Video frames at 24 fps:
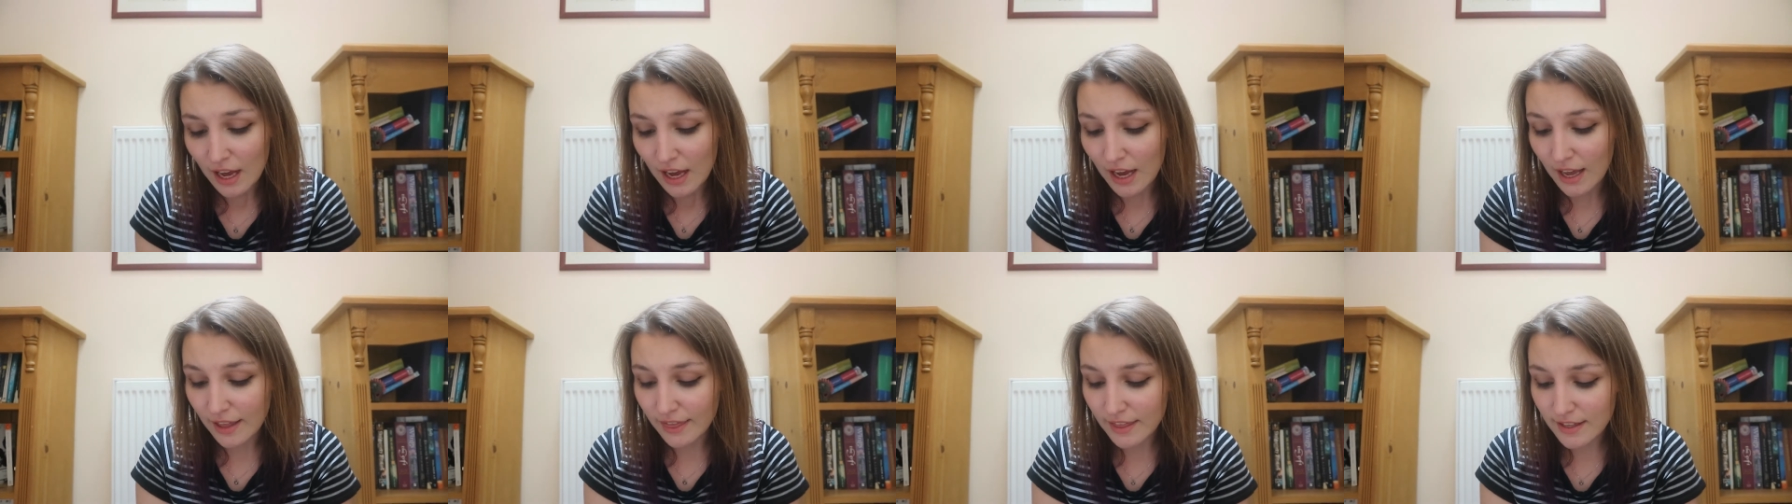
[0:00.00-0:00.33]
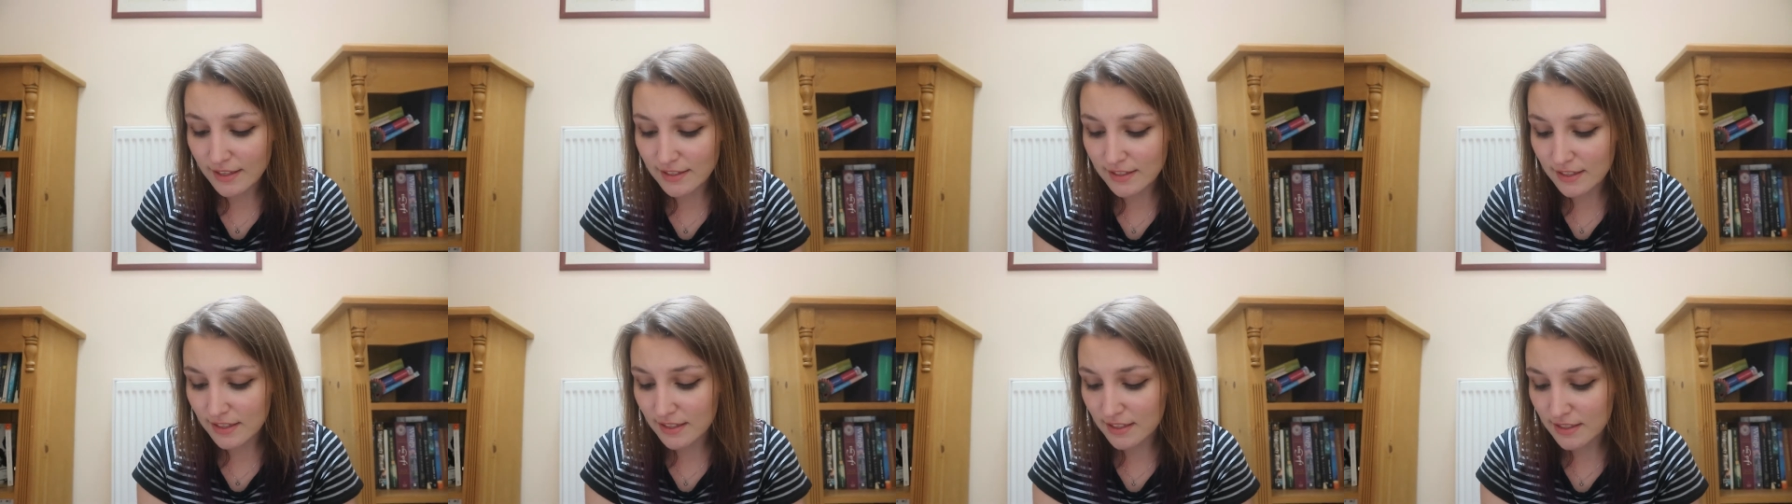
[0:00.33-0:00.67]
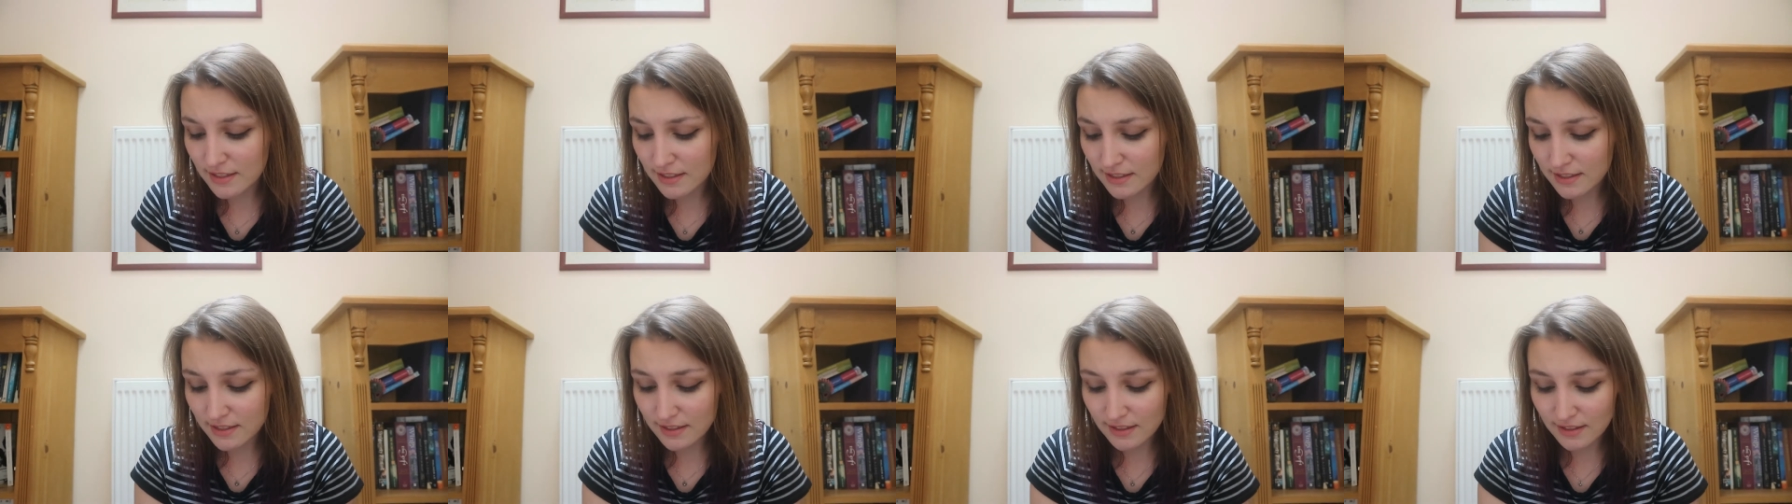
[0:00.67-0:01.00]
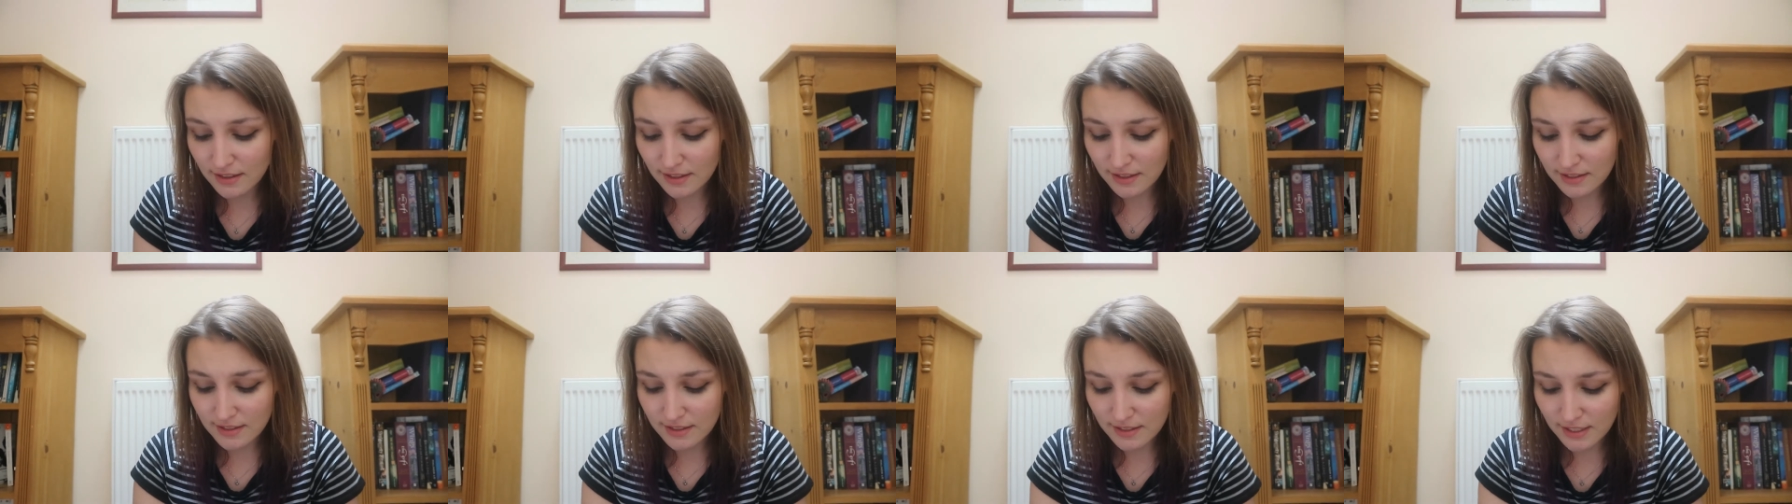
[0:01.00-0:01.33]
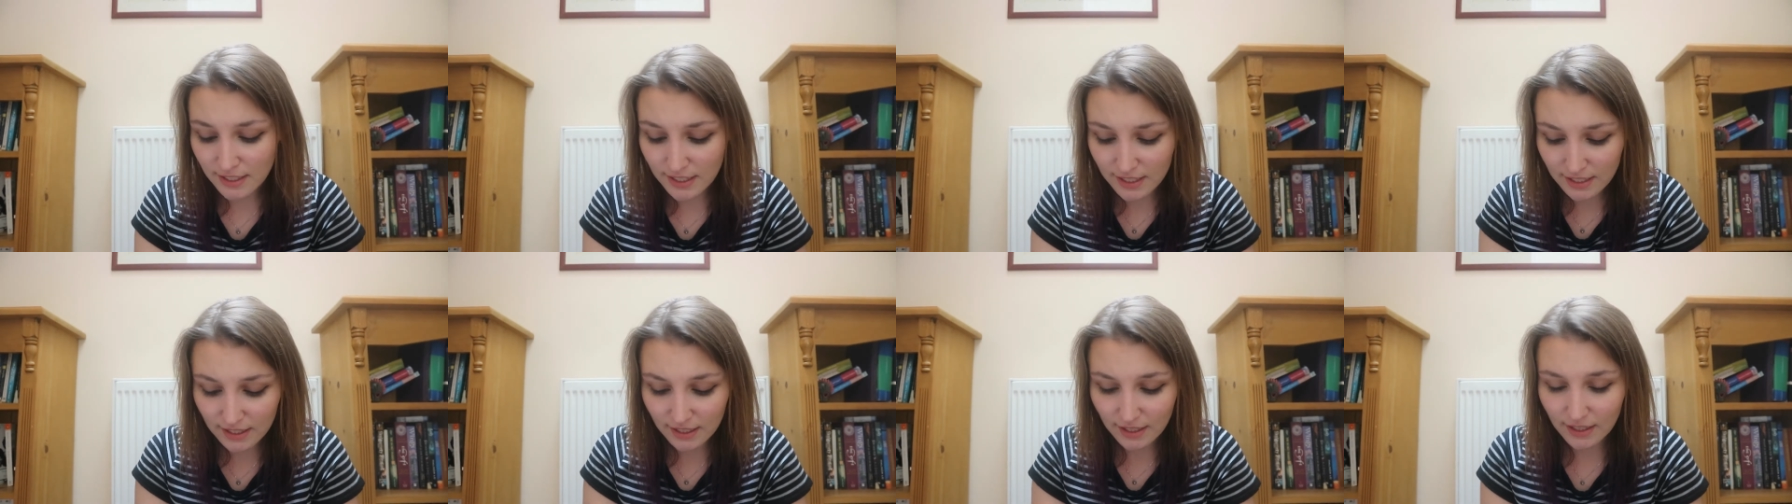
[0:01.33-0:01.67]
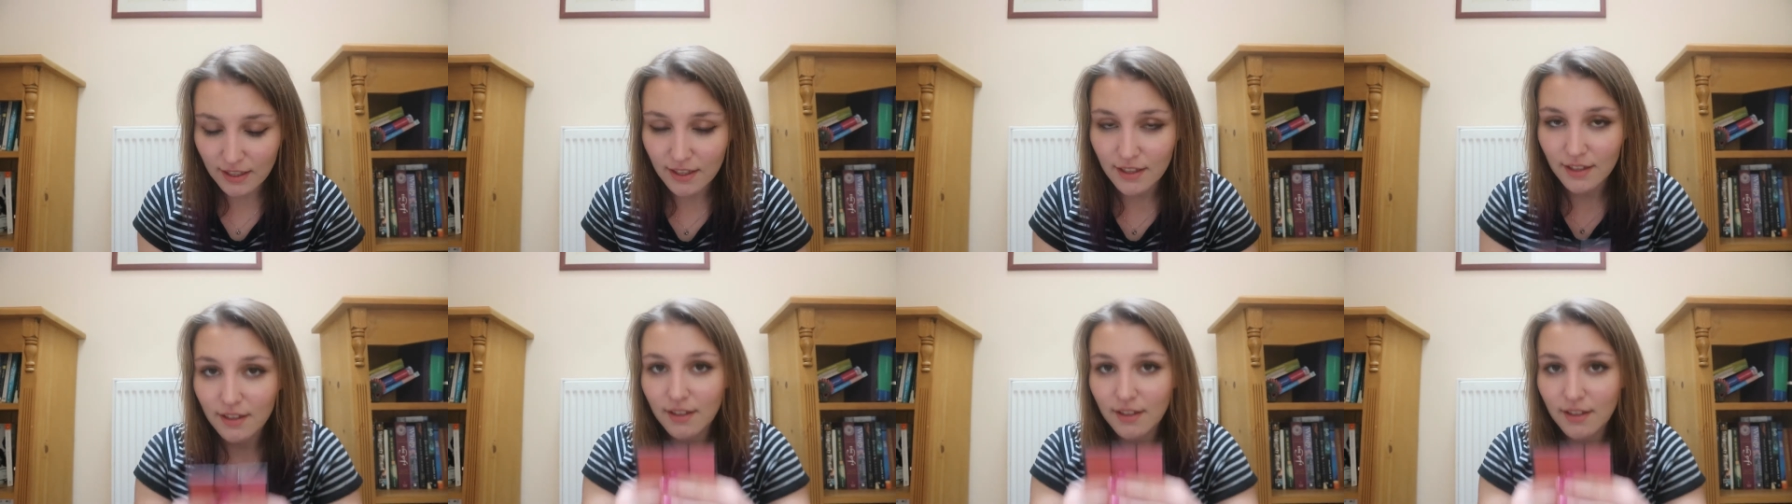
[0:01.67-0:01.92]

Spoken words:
And this is the Sleek